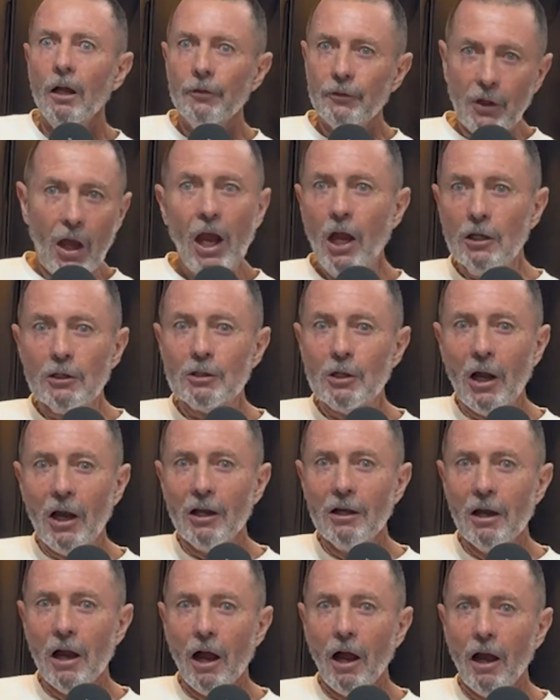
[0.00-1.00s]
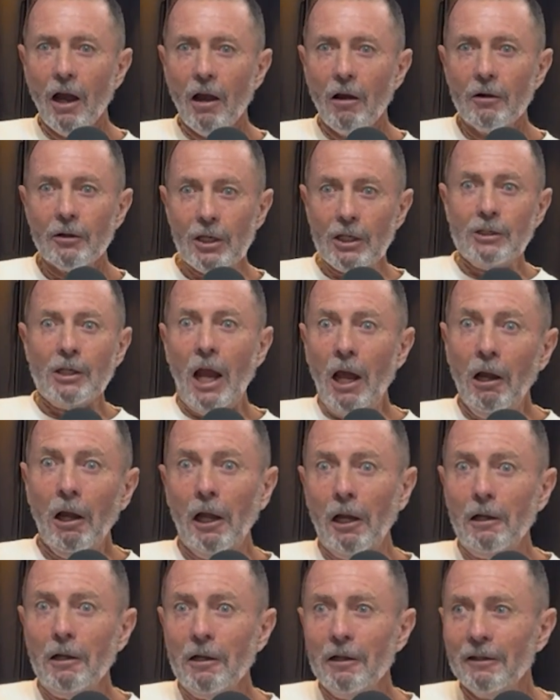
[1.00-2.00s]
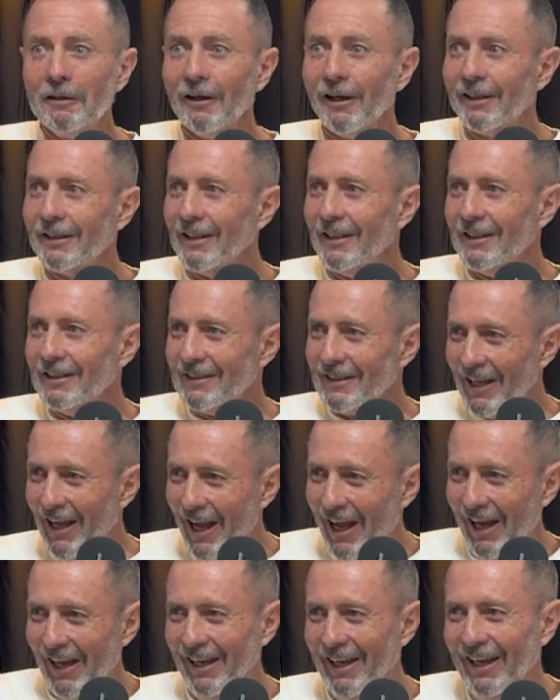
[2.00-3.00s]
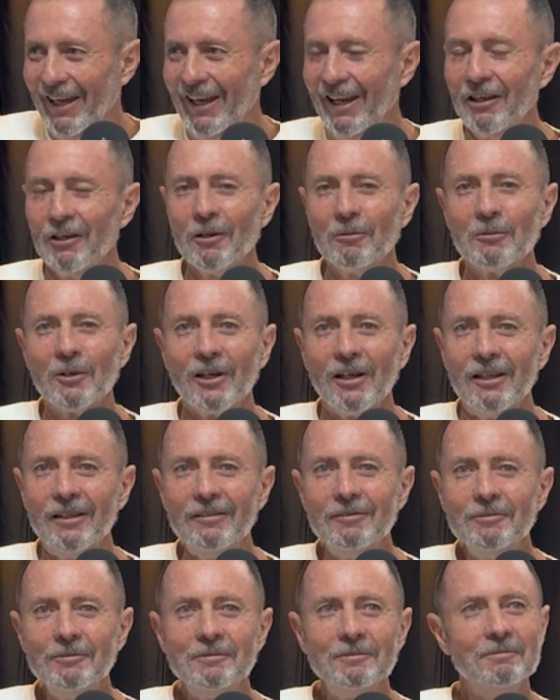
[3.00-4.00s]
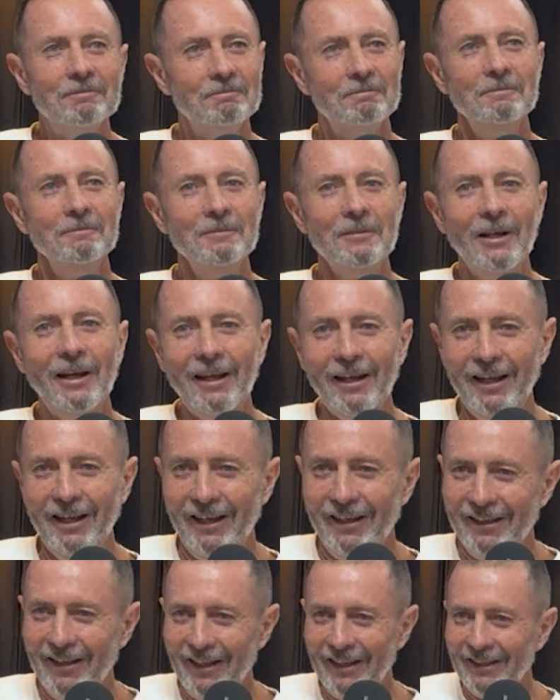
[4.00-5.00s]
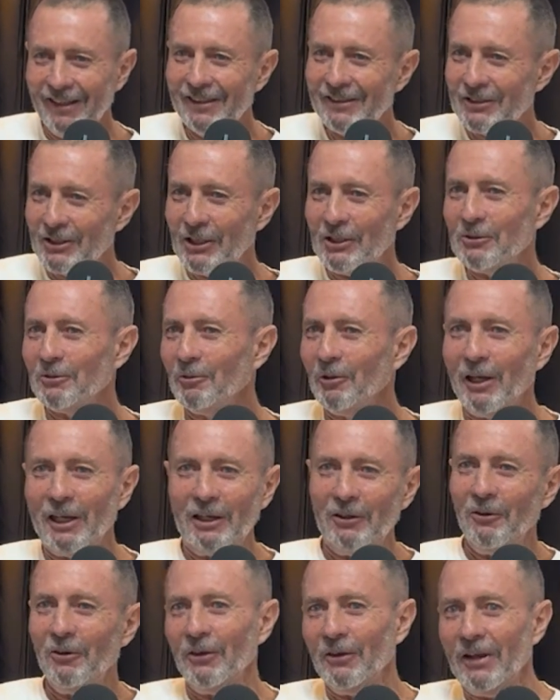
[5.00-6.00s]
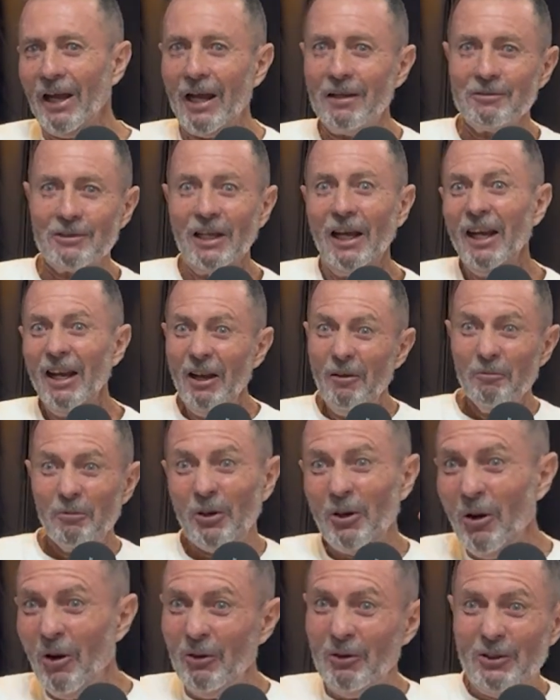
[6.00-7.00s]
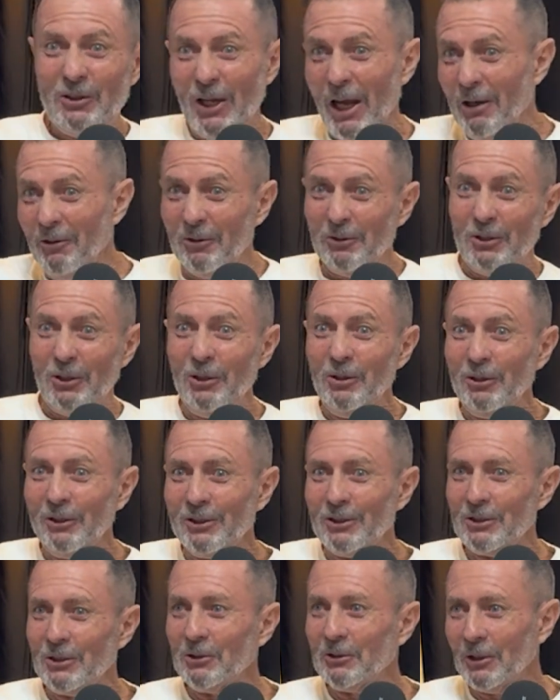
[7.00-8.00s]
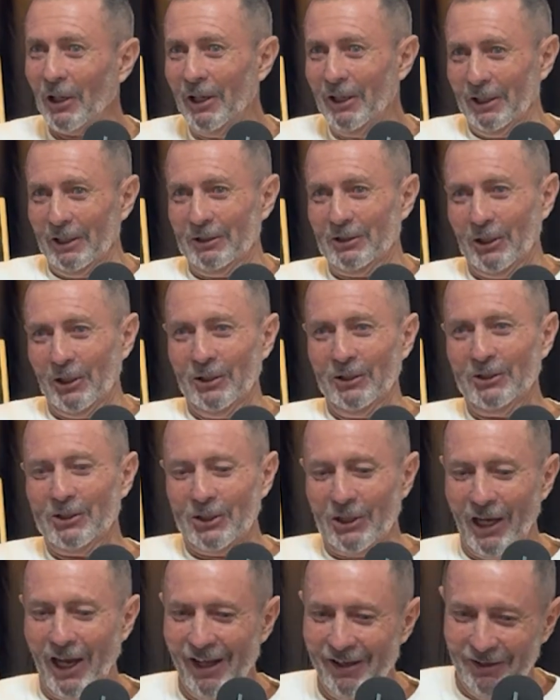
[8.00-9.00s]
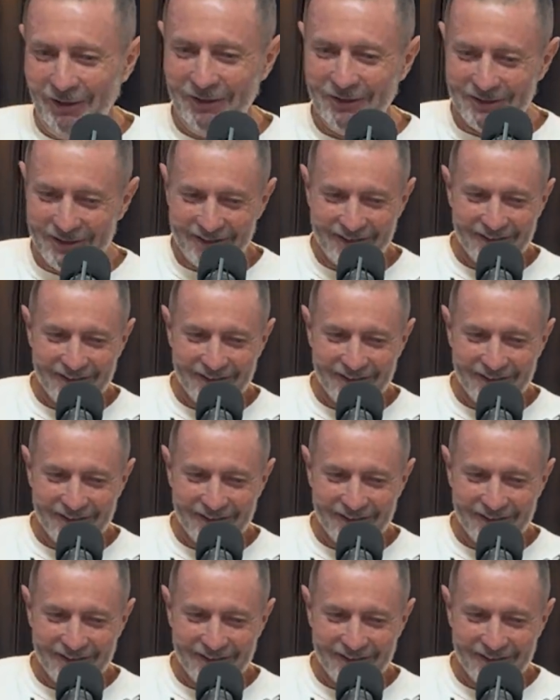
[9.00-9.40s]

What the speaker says: there's Ellen, like this, and then I'm like, and then she's ringing all the neighbours, put it on channel 2, because there's only 2 channels.